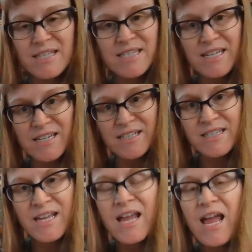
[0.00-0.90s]
the
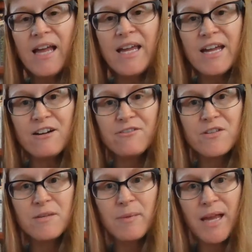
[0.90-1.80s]
seeds and care for
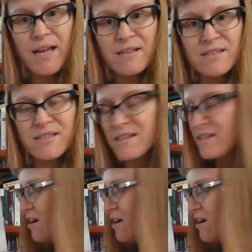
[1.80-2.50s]
the plants.